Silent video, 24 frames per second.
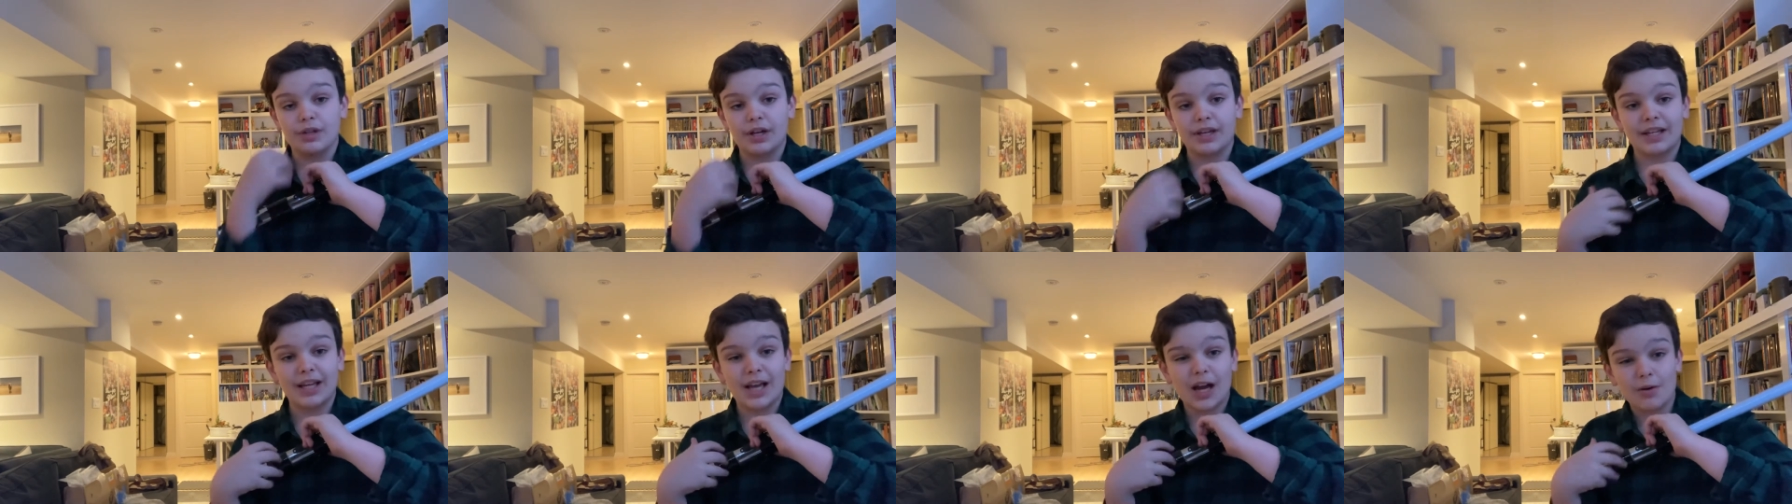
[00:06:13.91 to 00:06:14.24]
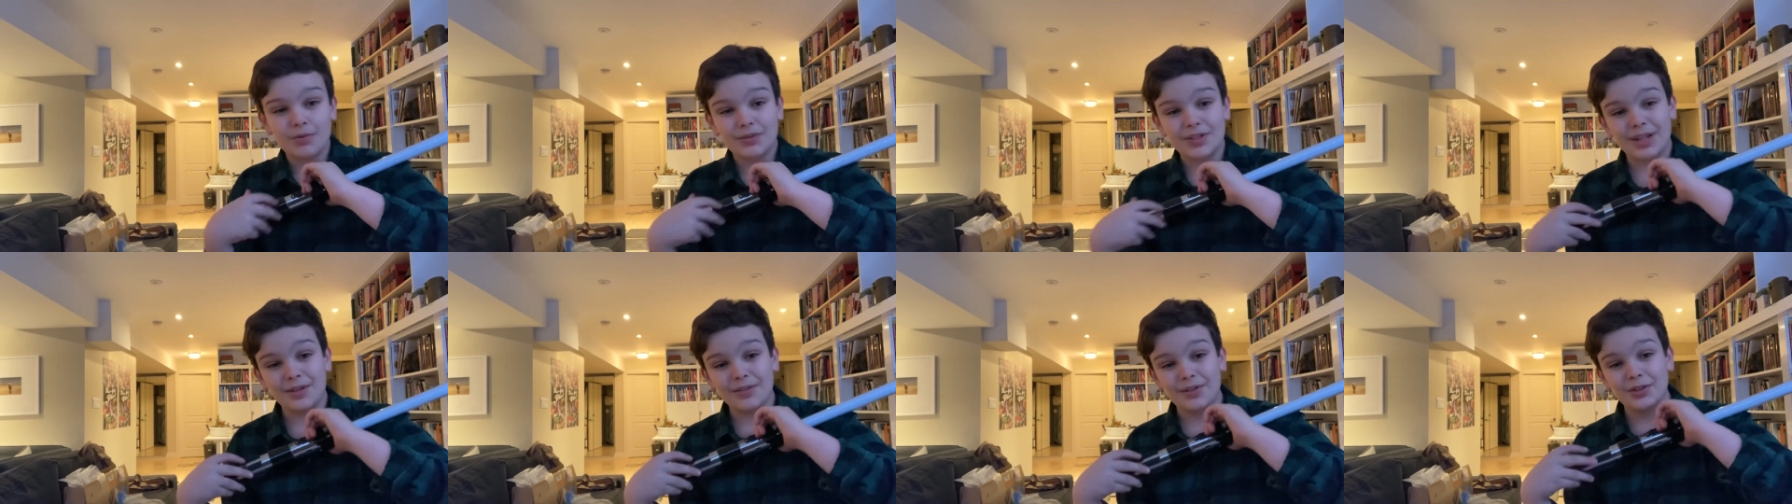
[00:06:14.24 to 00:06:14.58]
a
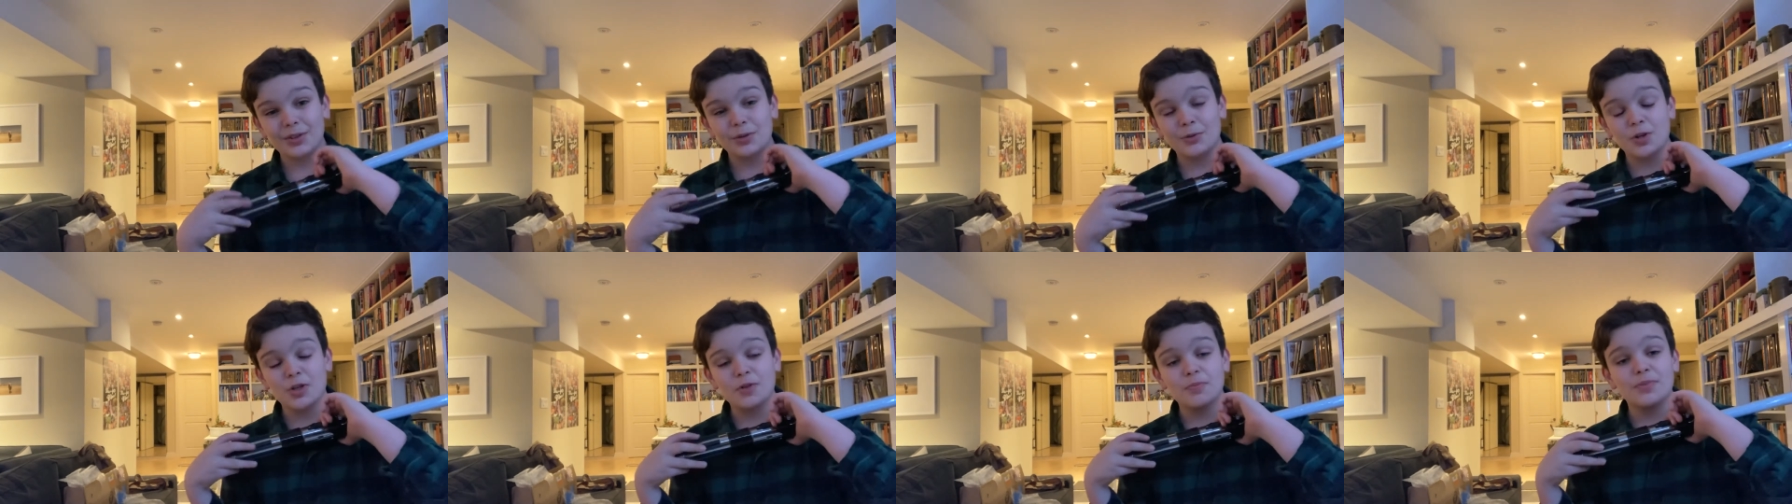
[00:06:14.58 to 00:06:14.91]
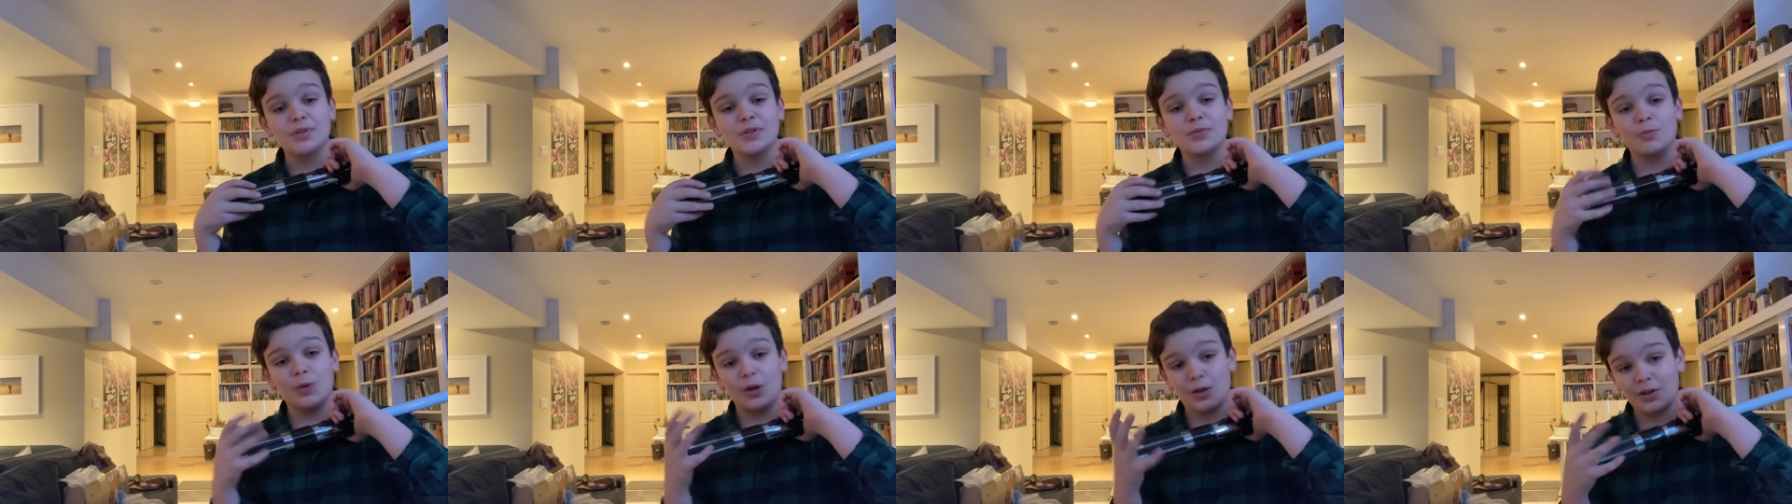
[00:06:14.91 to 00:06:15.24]
countdown to
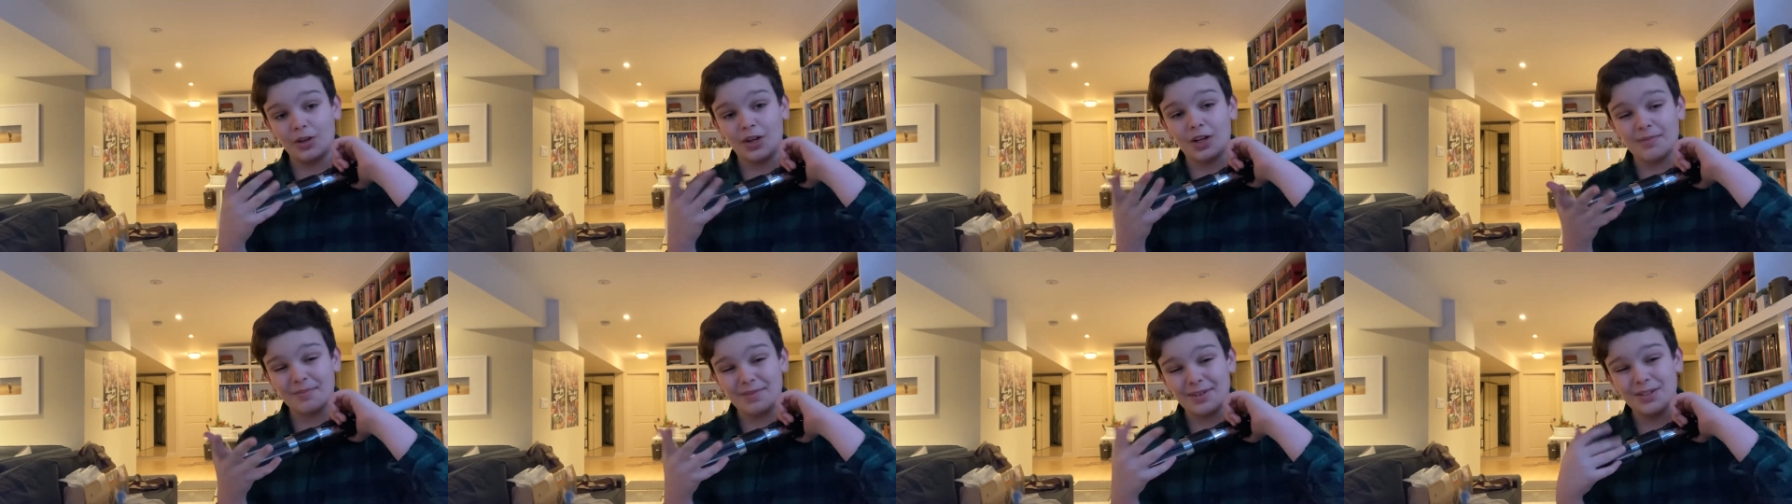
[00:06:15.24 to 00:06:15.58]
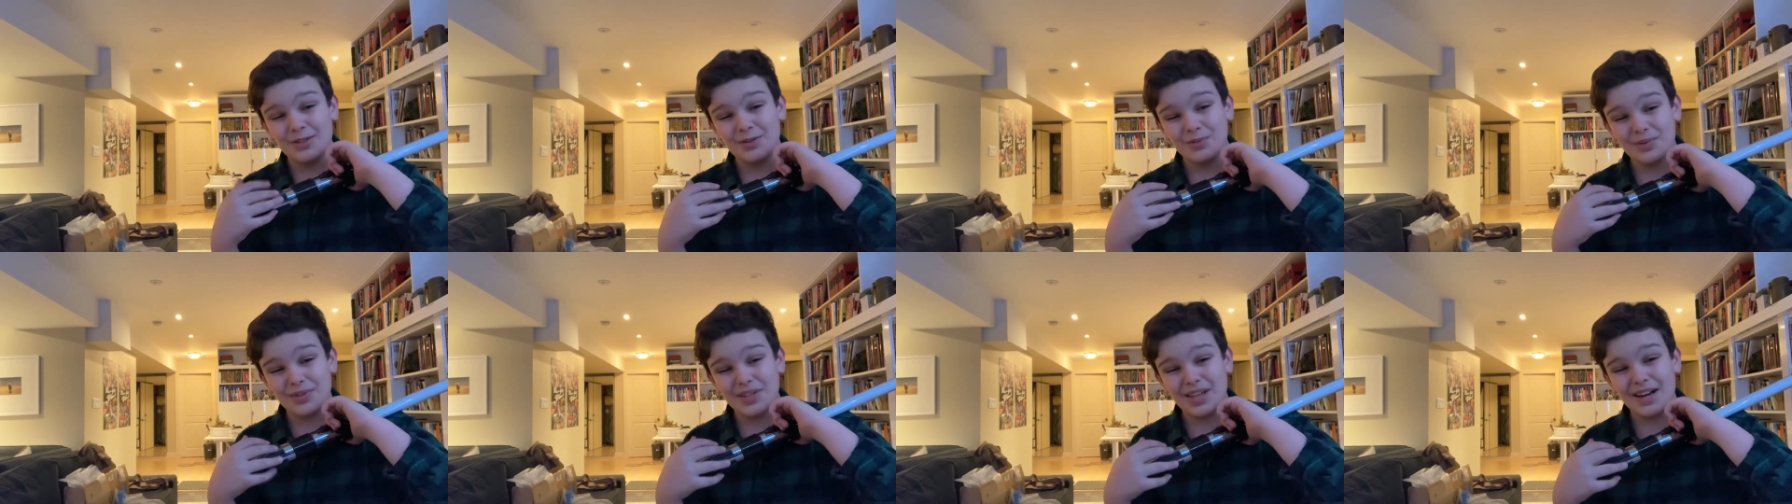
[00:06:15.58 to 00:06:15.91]
Christmas where I talk about a
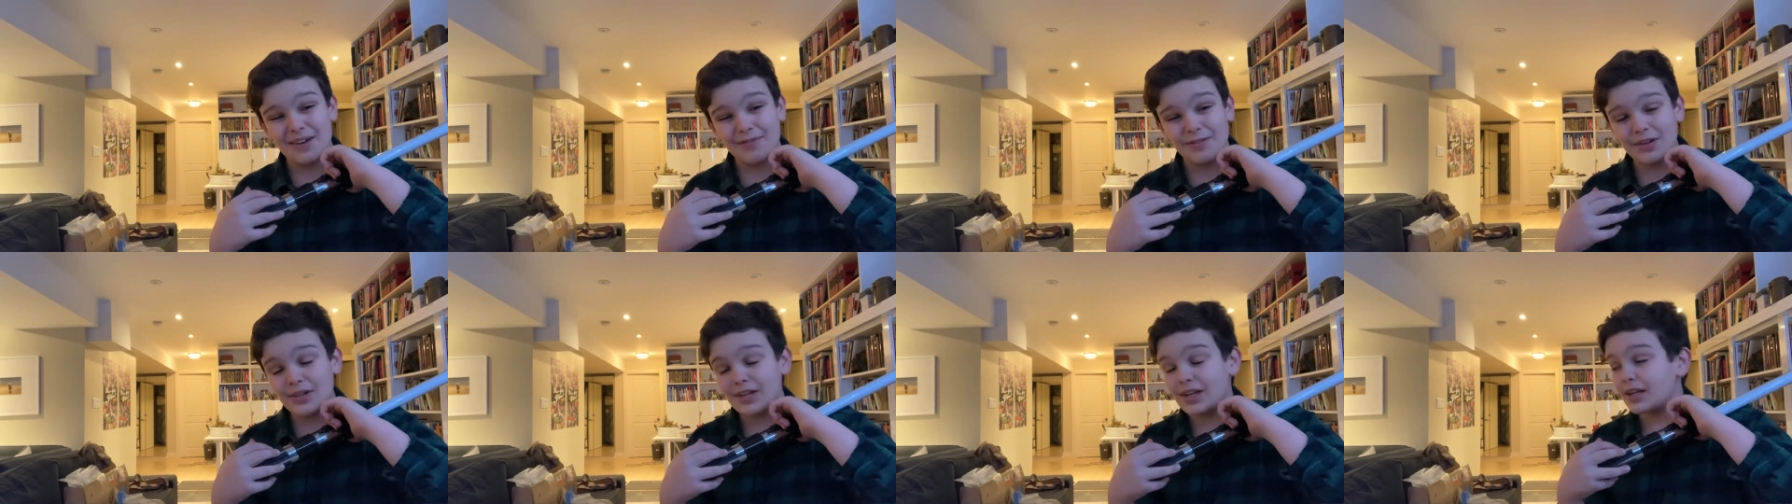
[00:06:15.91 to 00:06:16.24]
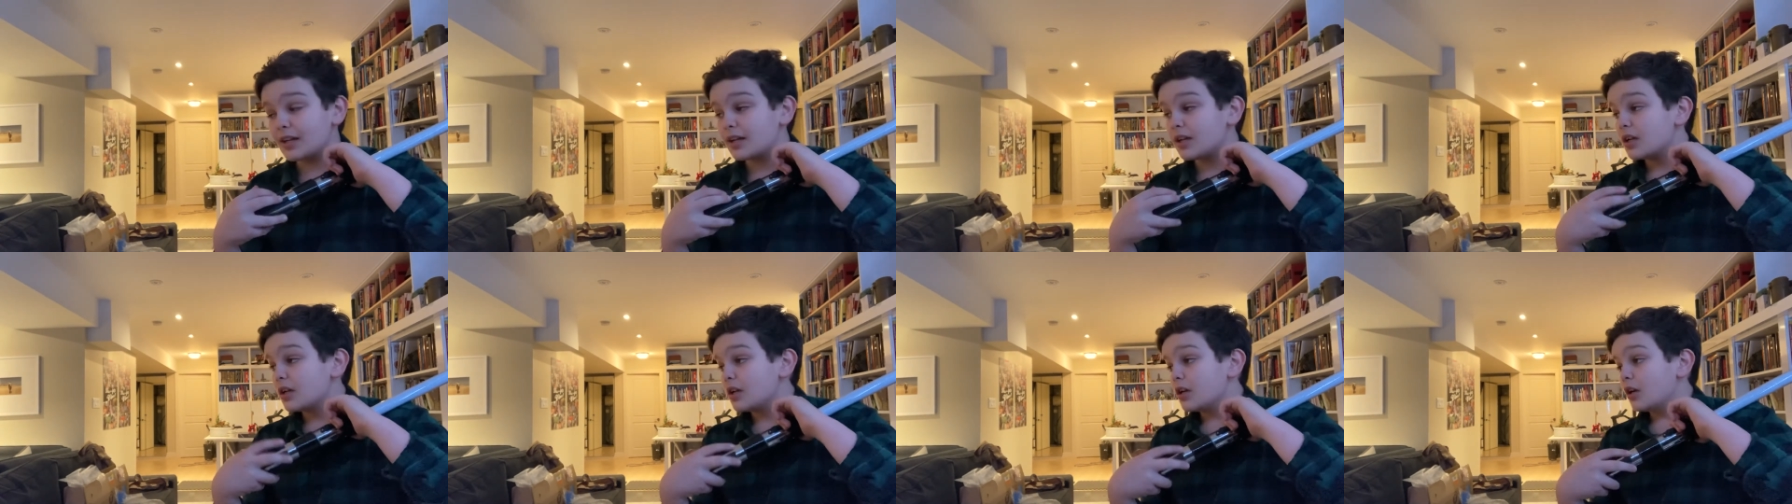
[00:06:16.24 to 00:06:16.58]
new set every
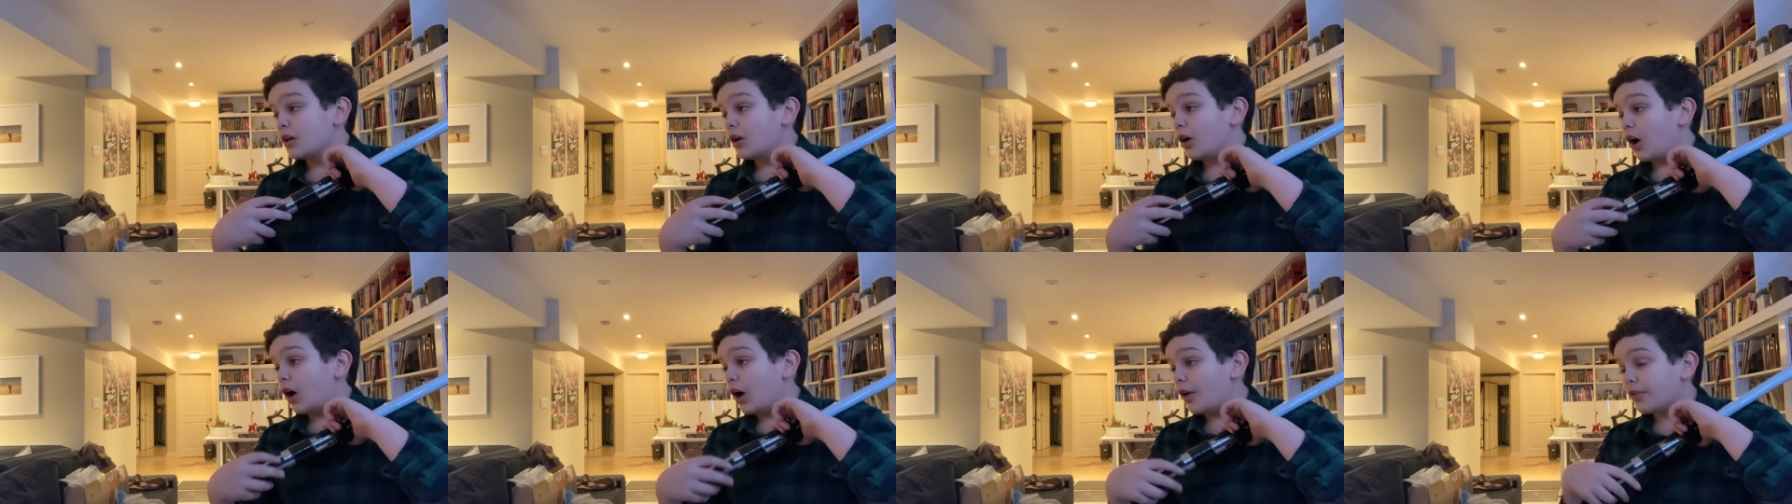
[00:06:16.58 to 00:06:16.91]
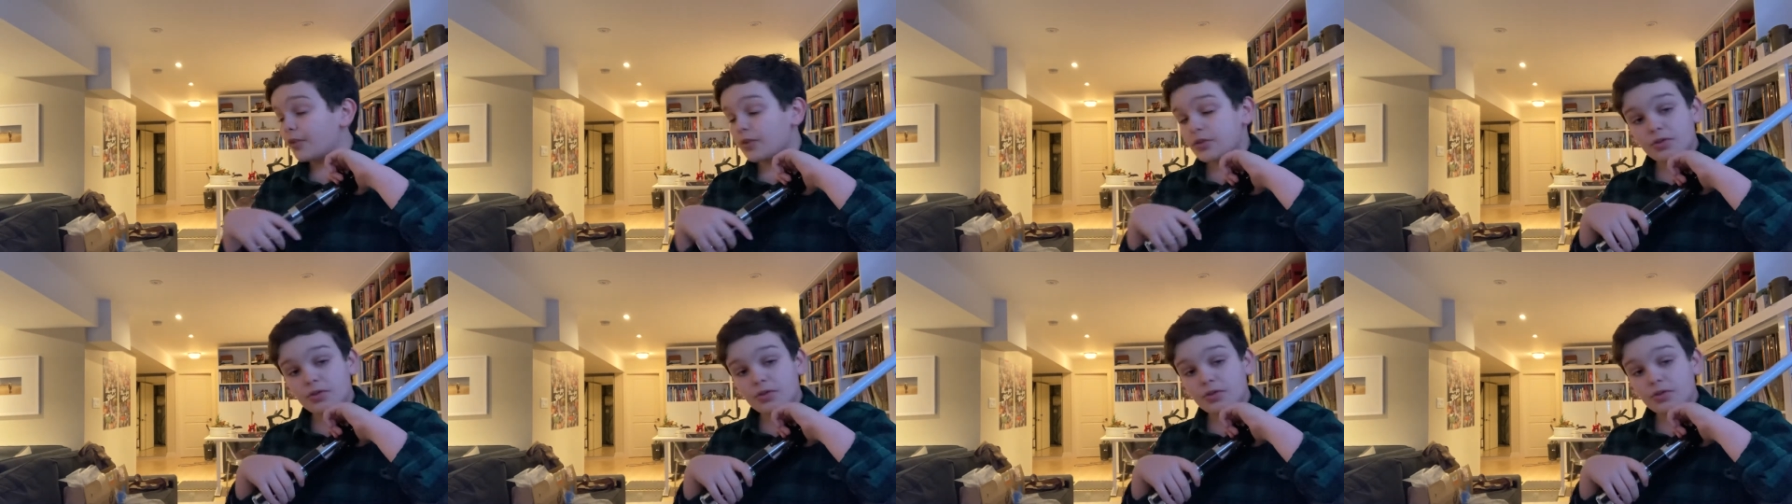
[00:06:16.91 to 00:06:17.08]
day on there.